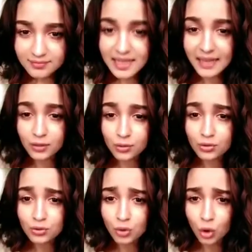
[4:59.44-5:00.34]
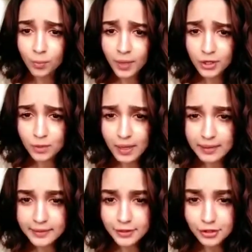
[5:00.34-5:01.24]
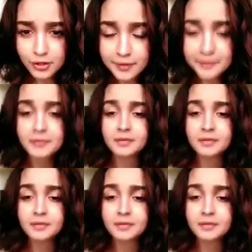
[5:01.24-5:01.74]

Thank you so much, Balkrishna.